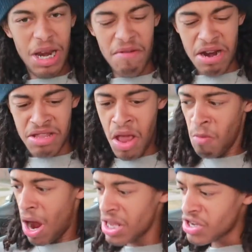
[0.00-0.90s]
everybody's saying,
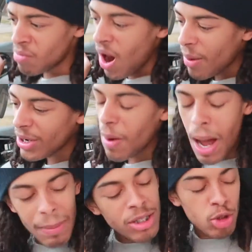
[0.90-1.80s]
wait till tomorrow. No, how
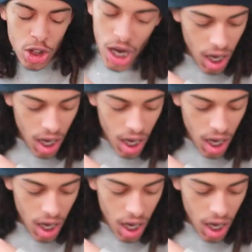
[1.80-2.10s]
about you shut